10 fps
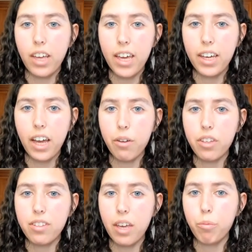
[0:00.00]
hanging out in the
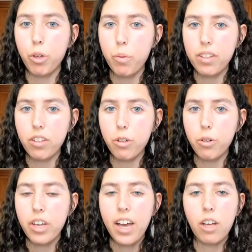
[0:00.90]
same room as you,
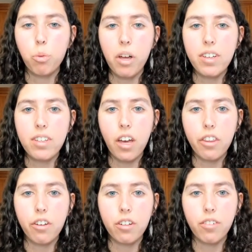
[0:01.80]
as well as other